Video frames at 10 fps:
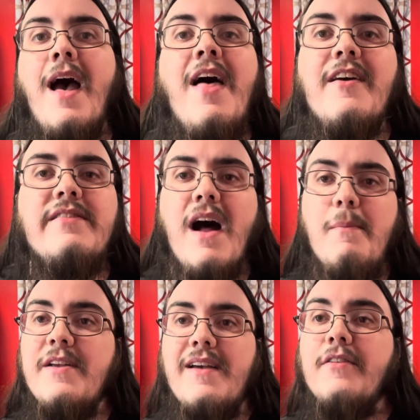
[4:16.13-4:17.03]
There's
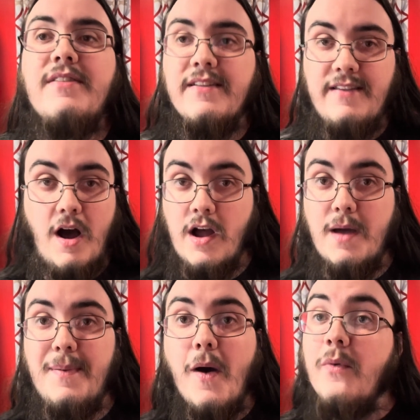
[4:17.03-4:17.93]
not much else to talk
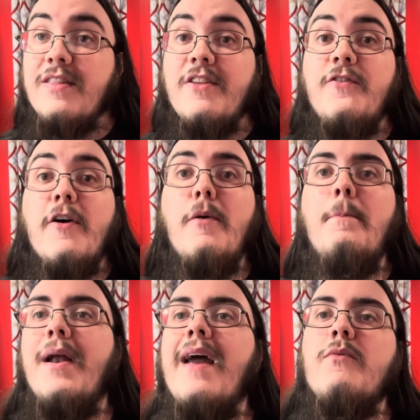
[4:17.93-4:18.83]
about with this film,
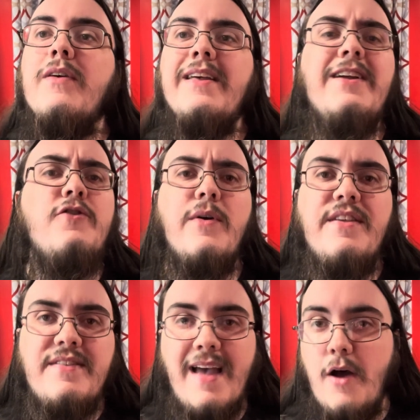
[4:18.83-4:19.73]
but I really enjoy
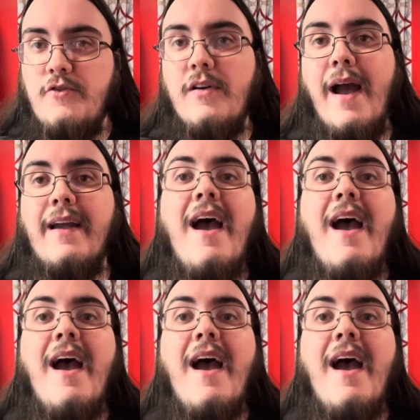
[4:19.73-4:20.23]
the soundtrack,